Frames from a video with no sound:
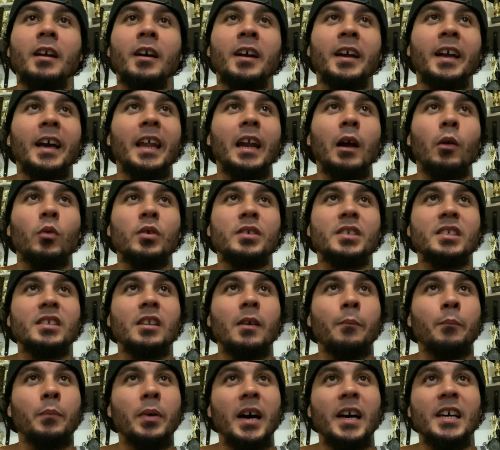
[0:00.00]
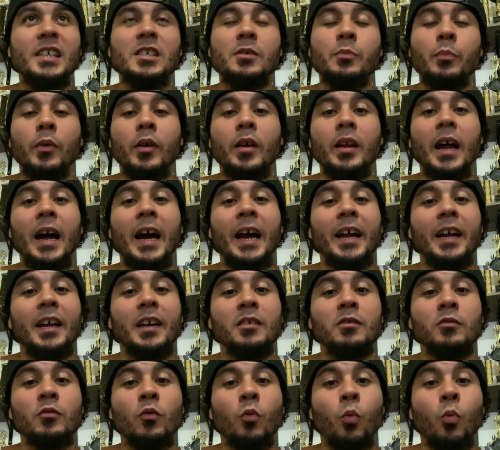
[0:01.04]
Again, I wasn't the best, but I